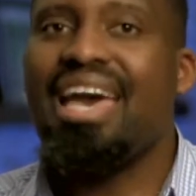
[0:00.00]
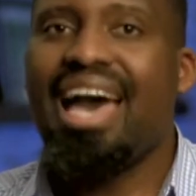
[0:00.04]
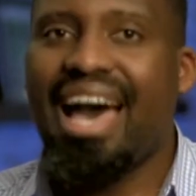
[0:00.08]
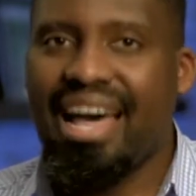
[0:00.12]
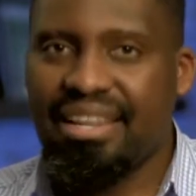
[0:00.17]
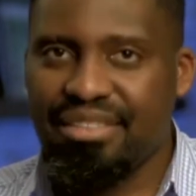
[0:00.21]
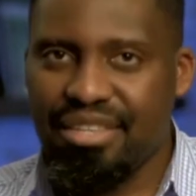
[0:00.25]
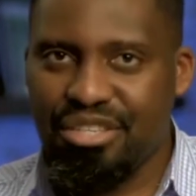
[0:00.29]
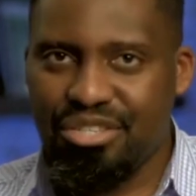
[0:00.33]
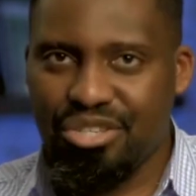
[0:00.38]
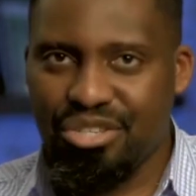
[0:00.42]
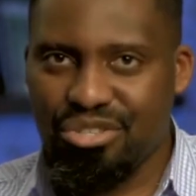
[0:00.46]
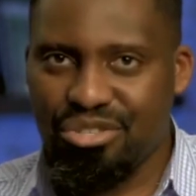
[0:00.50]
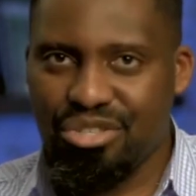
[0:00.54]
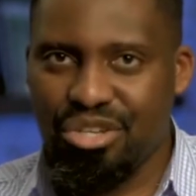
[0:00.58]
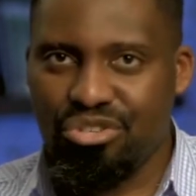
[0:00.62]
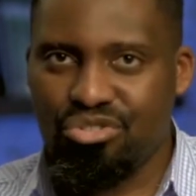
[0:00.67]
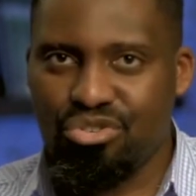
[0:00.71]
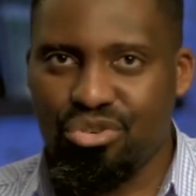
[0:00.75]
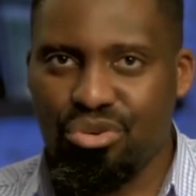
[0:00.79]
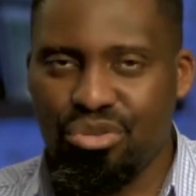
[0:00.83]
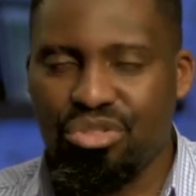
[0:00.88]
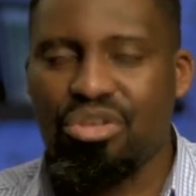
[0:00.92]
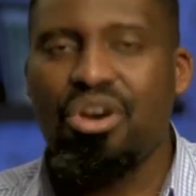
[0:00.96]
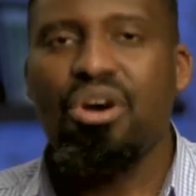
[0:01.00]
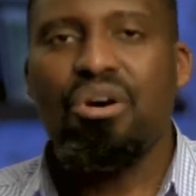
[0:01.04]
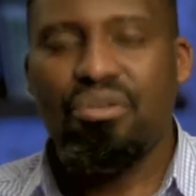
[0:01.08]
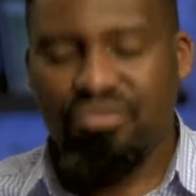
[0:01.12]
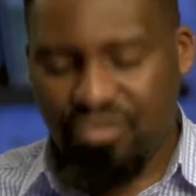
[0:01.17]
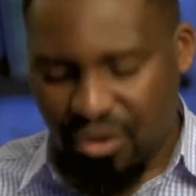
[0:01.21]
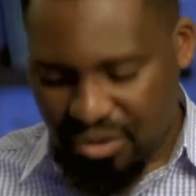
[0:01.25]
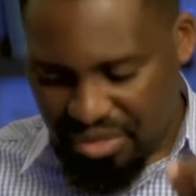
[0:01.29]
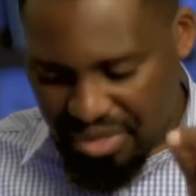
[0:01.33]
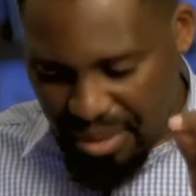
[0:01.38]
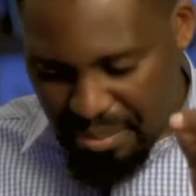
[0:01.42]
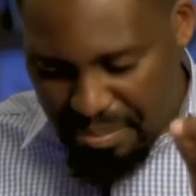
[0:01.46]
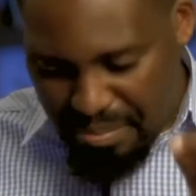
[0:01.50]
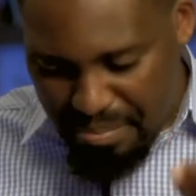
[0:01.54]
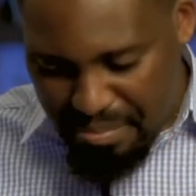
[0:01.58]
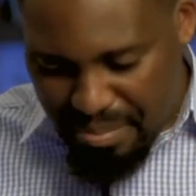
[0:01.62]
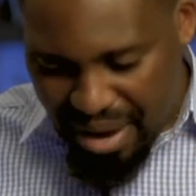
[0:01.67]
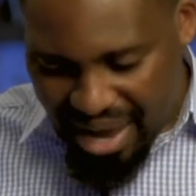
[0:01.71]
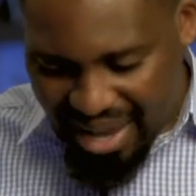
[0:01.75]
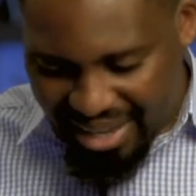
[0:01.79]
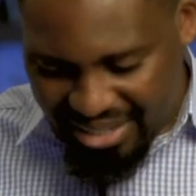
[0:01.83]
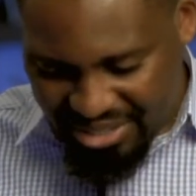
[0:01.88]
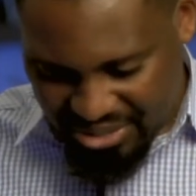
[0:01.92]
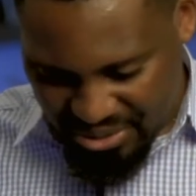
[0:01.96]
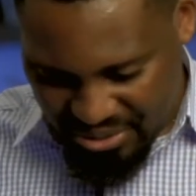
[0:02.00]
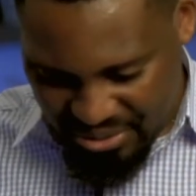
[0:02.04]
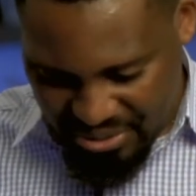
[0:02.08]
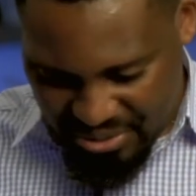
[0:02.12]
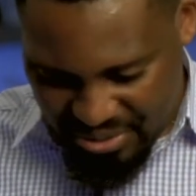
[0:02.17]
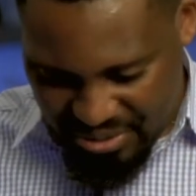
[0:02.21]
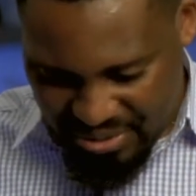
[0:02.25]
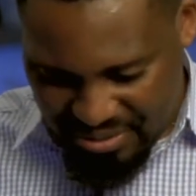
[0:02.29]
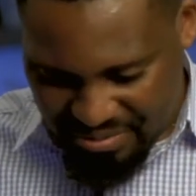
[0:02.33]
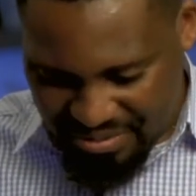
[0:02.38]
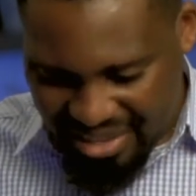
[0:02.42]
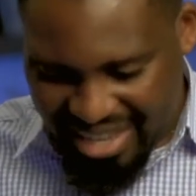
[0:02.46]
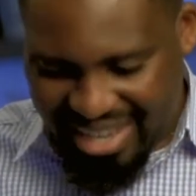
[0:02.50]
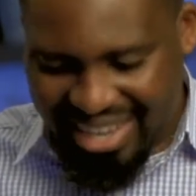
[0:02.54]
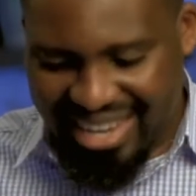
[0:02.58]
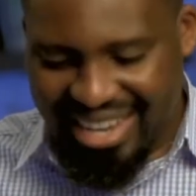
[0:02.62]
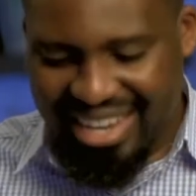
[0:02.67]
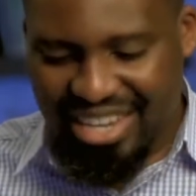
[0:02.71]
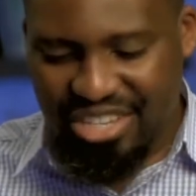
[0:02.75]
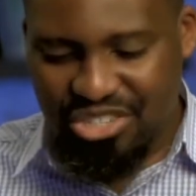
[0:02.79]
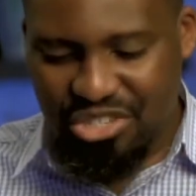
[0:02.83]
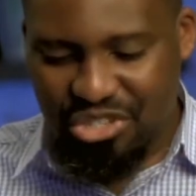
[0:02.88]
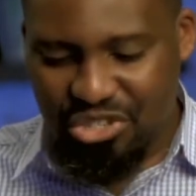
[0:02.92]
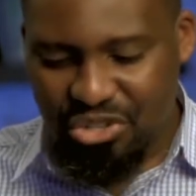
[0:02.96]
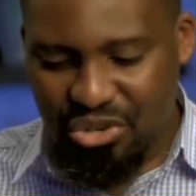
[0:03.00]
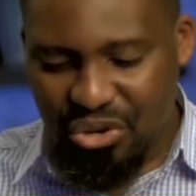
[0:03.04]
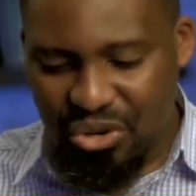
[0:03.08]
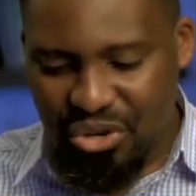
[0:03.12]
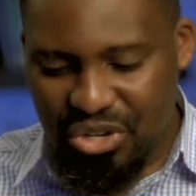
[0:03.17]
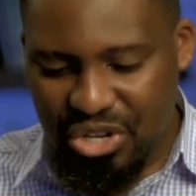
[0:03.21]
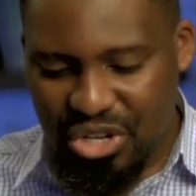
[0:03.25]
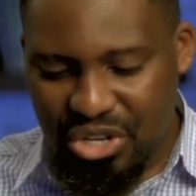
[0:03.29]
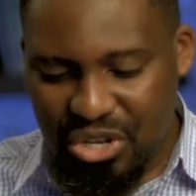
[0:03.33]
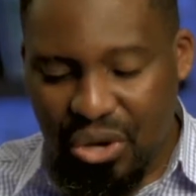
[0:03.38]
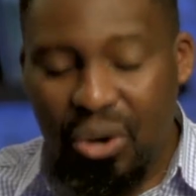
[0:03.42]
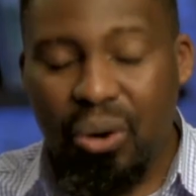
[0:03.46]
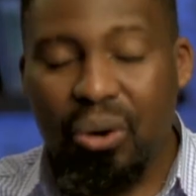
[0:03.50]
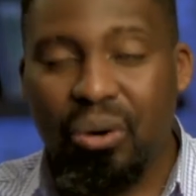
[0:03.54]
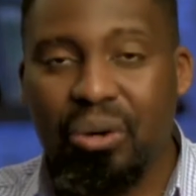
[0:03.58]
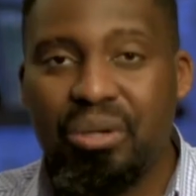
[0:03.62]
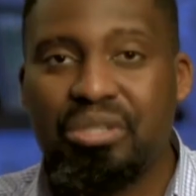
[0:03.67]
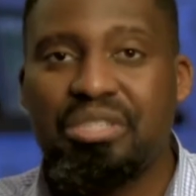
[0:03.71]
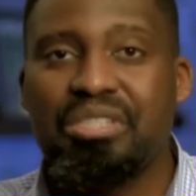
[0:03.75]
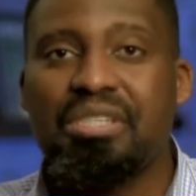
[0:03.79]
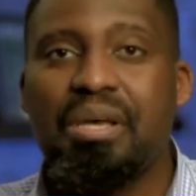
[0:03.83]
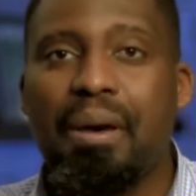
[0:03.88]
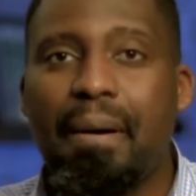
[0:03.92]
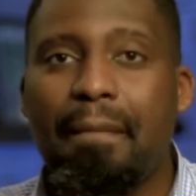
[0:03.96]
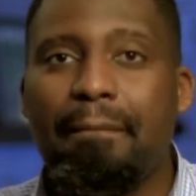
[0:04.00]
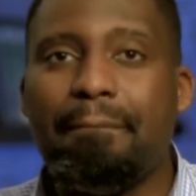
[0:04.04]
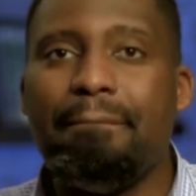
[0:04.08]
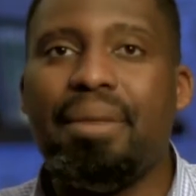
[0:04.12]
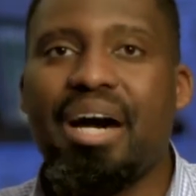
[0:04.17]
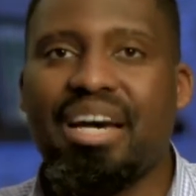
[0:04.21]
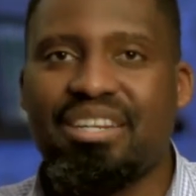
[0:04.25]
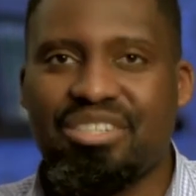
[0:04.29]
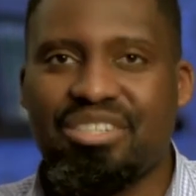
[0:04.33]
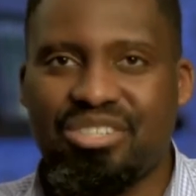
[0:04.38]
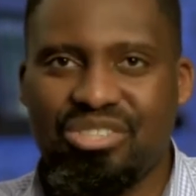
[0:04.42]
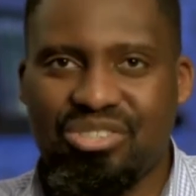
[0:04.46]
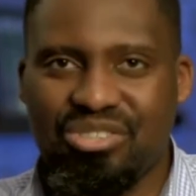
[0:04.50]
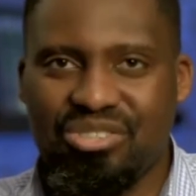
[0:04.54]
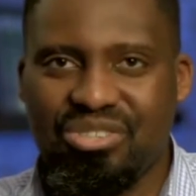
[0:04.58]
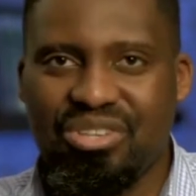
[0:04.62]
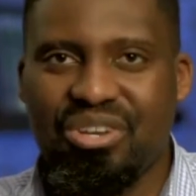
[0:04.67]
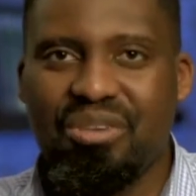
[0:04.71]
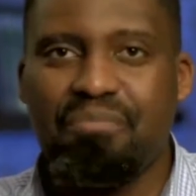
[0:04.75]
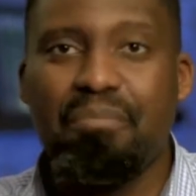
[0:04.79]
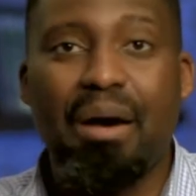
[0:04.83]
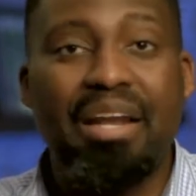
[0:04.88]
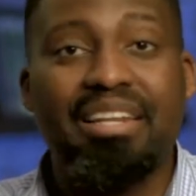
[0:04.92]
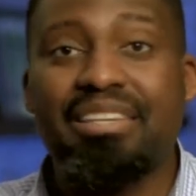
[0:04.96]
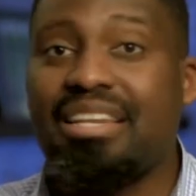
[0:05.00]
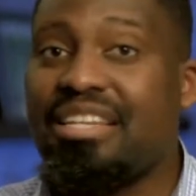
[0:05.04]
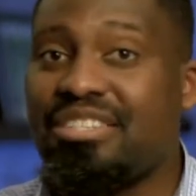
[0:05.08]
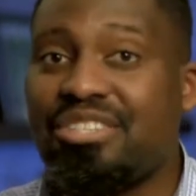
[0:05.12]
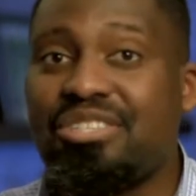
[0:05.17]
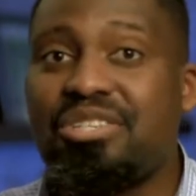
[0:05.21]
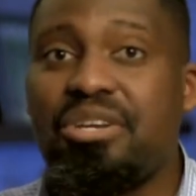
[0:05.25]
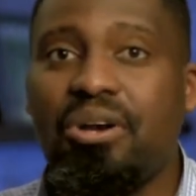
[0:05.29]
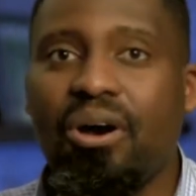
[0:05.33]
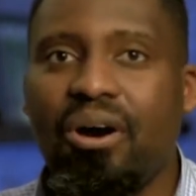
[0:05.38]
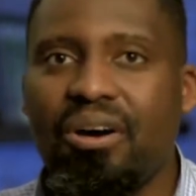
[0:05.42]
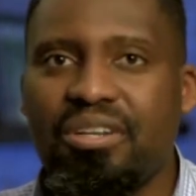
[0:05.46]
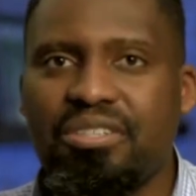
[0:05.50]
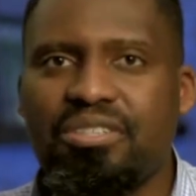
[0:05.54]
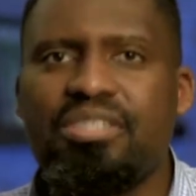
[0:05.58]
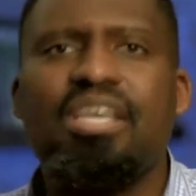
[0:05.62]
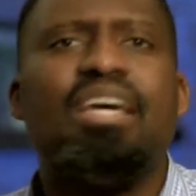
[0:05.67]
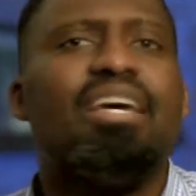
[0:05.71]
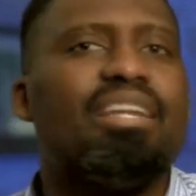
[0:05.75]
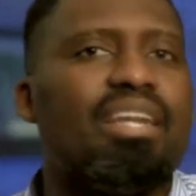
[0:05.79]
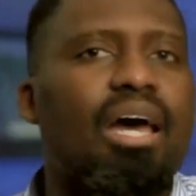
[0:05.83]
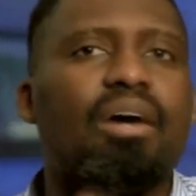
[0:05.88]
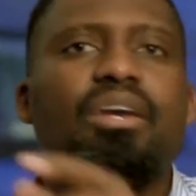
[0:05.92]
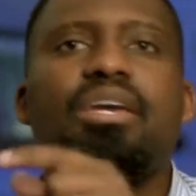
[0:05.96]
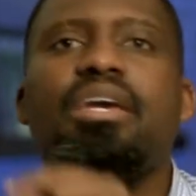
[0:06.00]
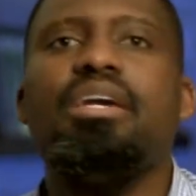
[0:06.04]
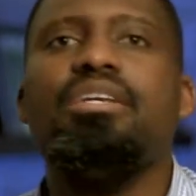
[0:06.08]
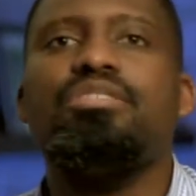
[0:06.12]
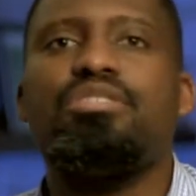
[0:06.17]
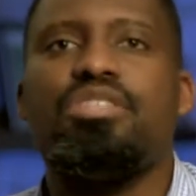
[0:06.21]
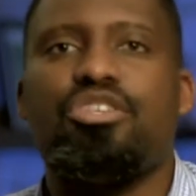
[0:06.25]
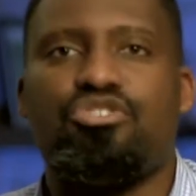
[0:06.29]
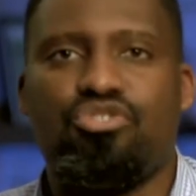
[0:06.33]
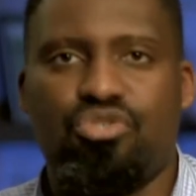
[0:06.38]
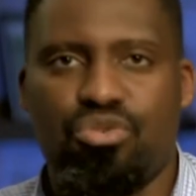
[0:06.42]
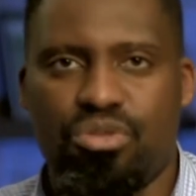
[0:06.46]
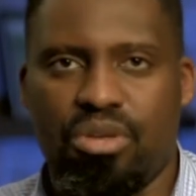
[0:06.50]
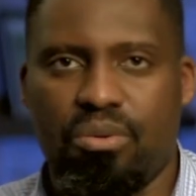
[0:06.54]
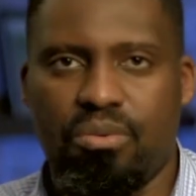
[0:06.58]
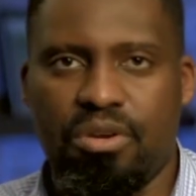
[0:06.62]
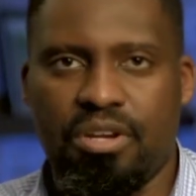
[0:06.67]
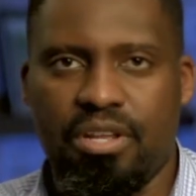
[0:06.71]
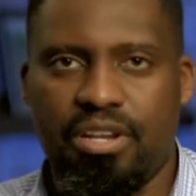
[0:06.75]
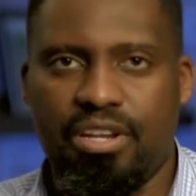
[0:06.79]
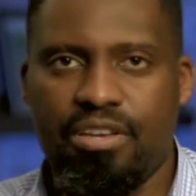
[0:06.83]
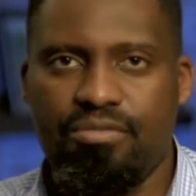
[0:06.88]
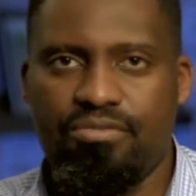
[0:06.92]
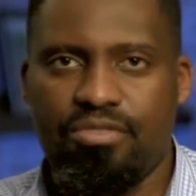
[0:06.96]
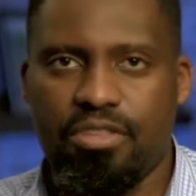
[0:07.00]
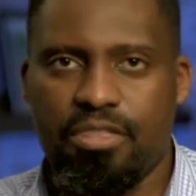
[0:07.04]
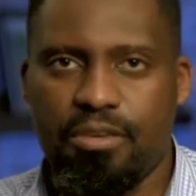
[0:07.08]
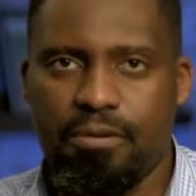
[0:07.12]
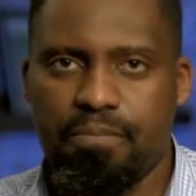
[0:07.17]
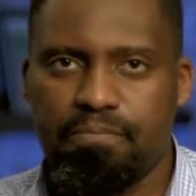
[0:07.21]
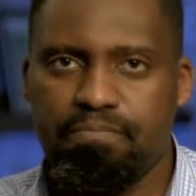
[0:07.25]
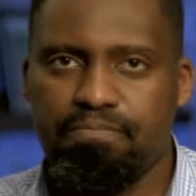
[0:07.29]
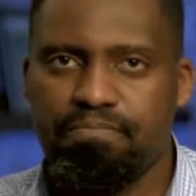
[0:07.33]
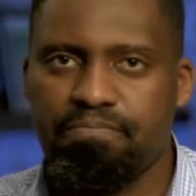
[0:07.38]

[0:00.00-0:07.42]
And this is the truth: for the battle is not yours, but it's God's. Now here's the truth I want to leave with you.